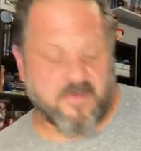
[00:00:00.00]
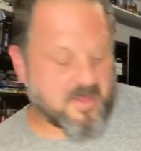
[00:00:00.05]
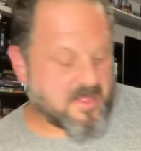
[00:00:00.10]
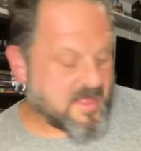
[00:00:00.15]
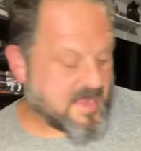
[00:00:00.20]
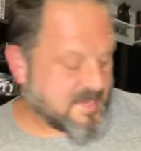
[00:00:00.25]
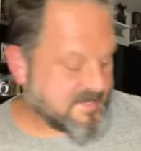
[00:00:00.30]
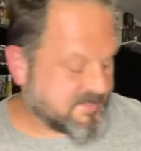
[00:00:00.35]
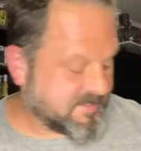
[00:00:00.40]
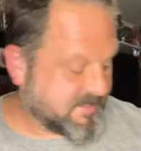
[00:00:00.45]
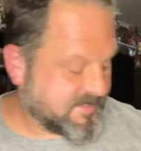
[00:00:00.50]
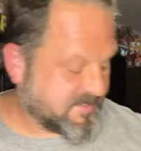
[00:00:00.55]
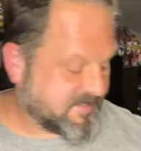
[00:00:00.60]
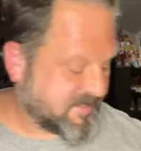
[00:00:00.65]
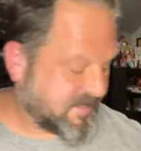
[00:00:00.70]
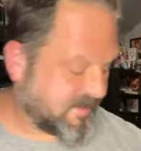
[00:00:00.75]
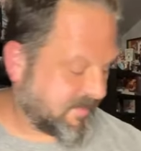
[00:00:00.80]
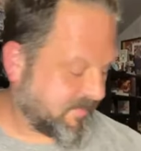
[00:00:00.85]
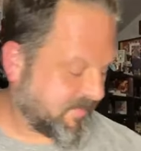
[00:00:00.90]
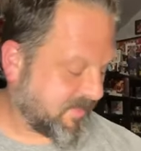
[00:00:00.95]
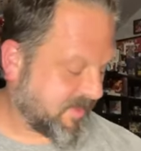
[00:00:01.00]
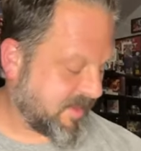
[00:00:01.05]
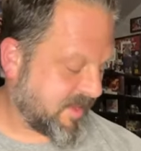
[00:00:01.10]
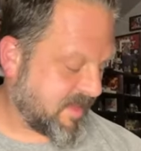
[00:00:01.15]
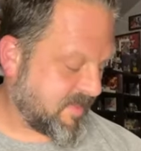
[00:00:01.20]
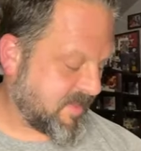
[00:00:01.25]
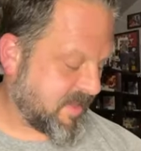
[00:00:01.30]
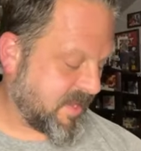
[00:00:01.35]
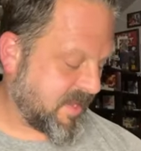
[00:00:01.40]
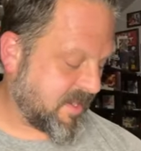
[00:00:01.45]
glasses.
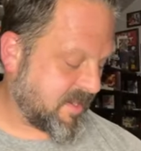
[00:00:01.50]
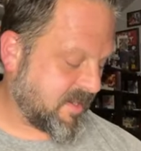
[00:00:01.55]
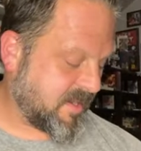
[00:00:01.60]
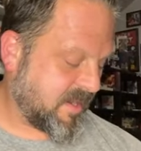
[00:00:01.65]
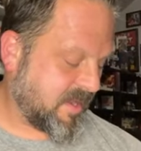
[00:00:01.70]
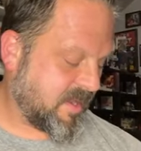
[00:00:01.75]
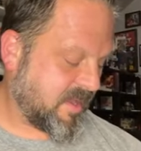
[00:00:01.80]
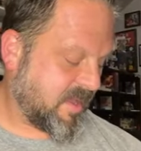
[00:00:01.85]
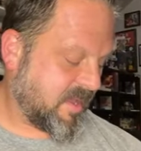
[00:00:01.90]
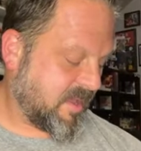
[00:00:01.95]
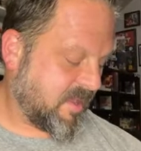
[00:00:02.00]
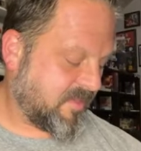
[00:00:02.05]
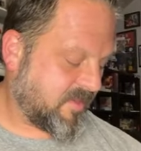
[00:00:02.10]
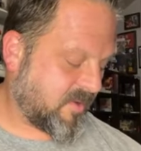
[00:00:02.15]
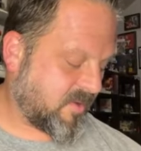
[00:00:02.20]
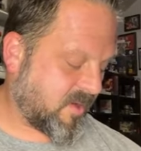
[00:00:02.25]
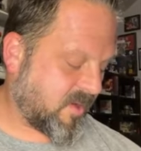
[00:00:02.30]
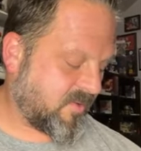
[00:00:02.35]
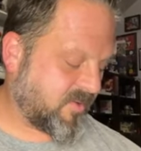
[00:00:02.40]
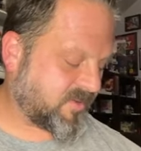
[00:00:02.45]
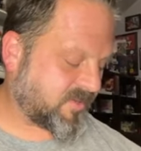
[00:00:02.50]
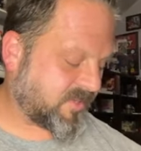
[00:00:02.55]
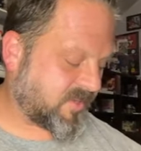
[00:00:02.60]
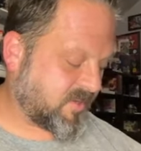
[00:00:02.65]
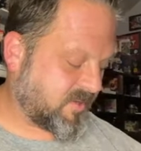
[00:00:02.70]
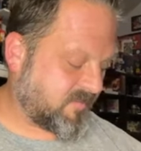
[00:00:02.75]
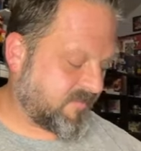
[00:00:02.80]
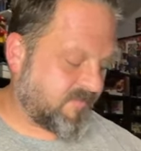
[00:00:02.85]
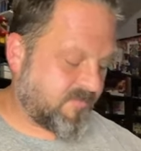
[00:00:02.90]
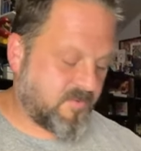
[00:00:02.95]
And then they're always
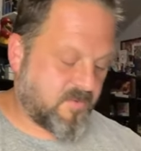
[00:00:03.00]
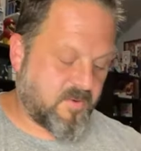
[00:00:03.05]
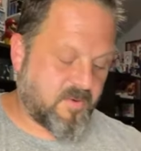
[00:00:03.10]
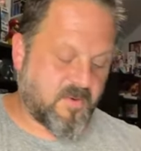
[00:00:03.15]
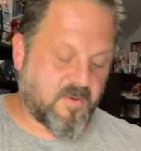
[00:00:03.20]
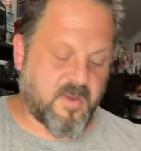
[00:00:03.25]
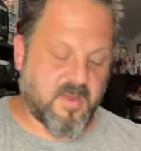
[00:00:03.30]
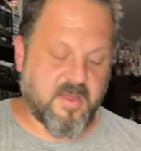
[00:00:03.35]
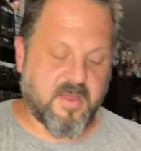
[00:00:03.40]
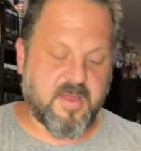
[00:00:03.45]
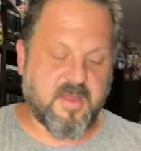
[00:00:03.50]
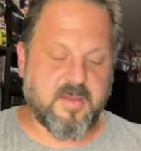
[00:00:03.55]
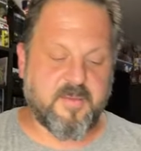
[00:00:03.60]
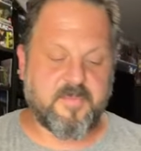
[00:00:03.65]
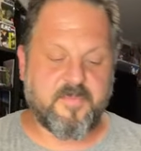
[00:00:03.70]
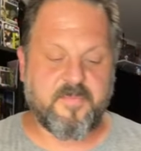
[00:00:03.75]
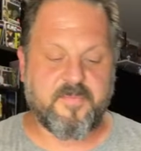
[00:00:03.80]
good for,